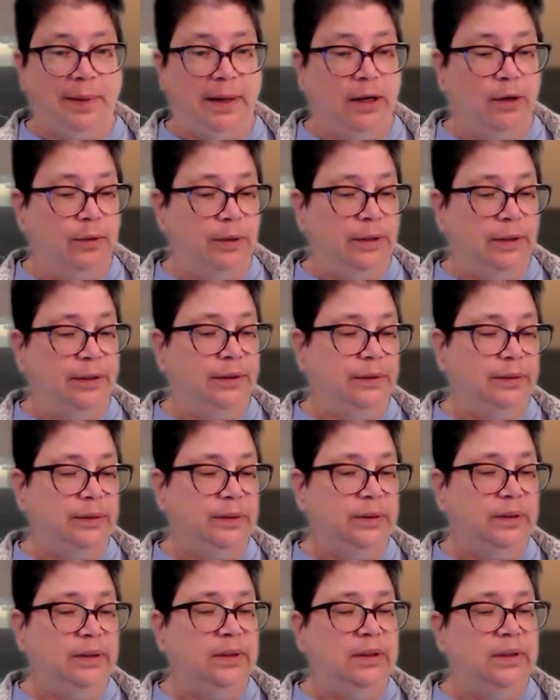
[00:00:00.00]
power.
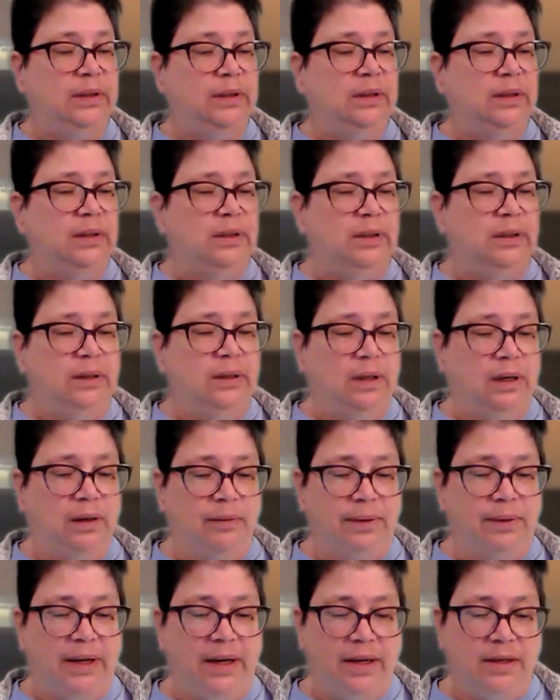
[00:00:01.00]
All
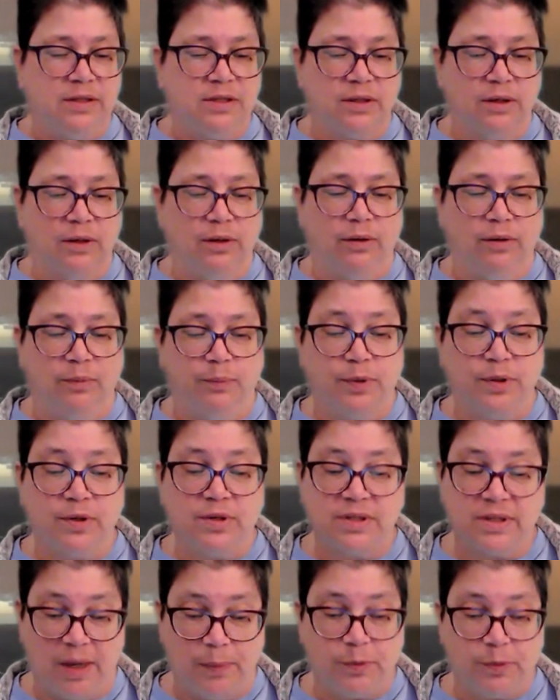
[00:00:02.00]
right, so
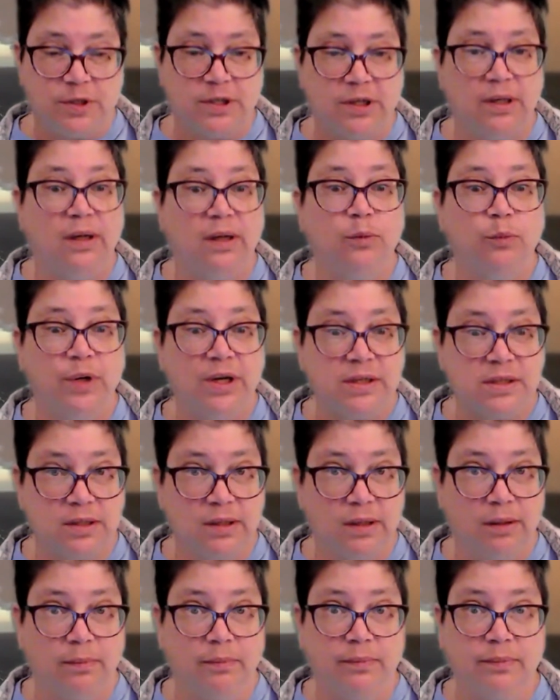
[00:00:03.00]
perception and
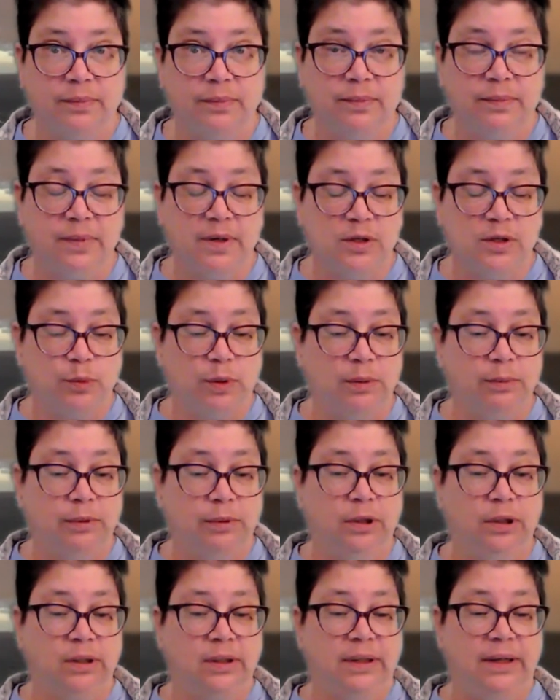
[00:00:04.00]
wisdom is what we're
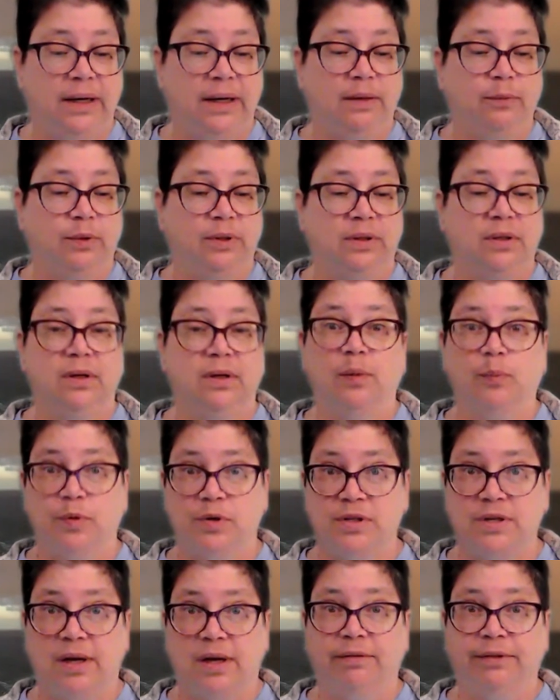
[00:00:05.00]
looking at with the number
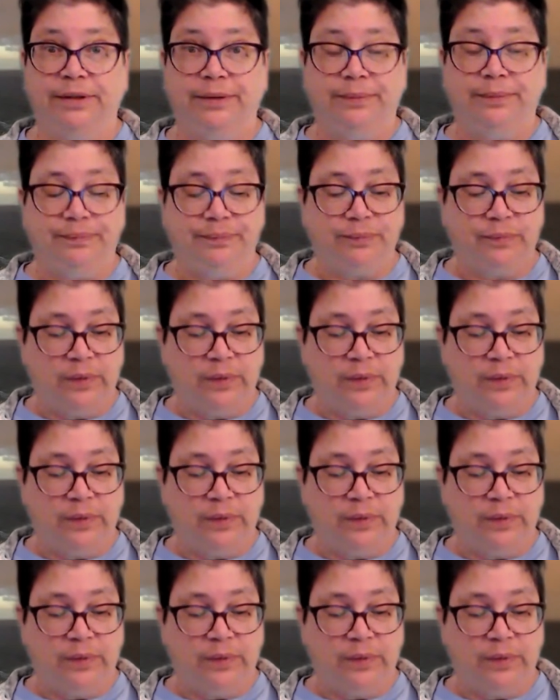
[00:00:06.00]
seven.